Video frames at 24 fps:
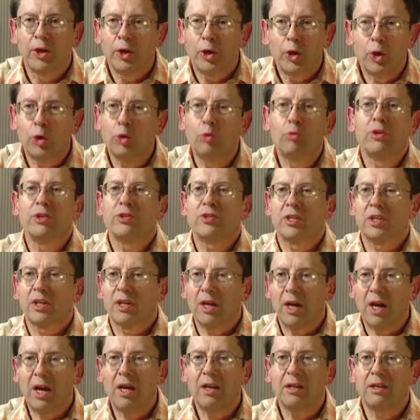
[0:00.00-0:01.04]
who was in
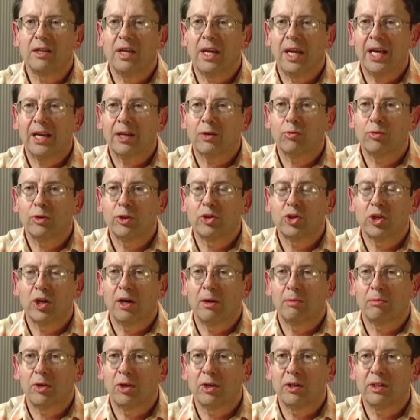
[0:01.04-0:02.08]
contact with
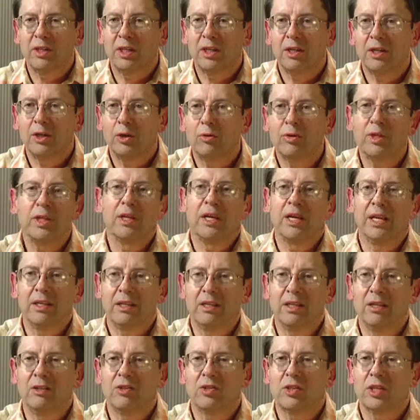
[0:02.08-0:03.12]
John Martino in
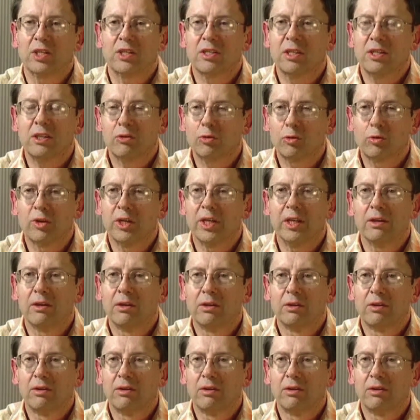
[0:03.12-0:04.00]
1963?